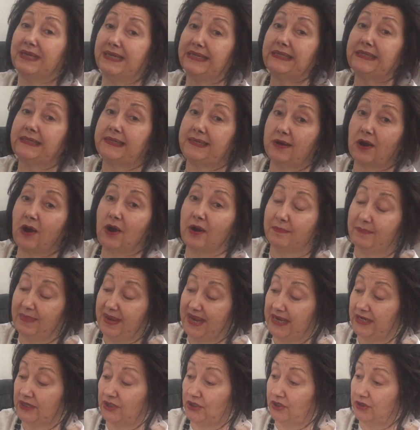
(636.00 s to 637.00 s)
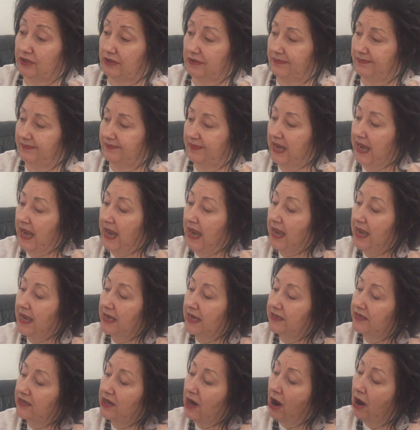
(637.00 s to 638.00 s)
little Tar Beach.
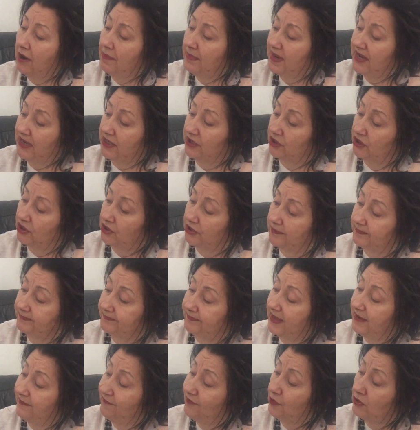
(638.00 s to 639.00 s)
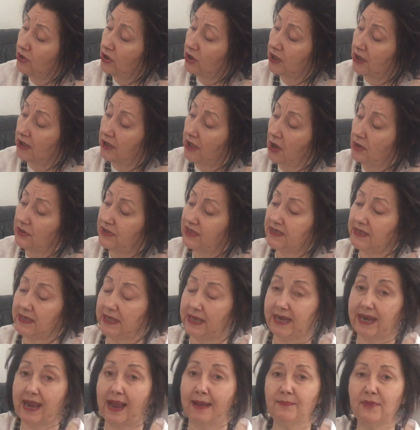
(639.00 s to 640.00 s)
Tar Beach, if you look
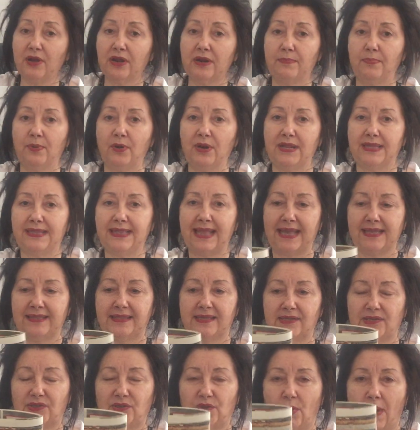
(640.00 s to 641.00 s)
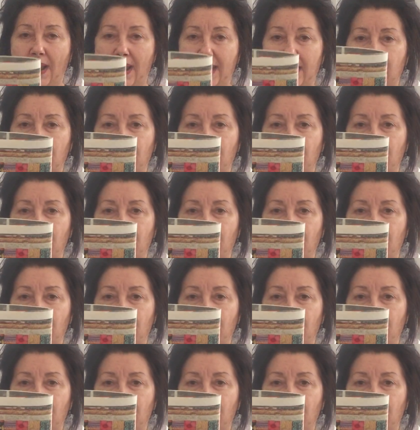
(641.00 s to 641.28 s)
closely, I'm going to put it like this so I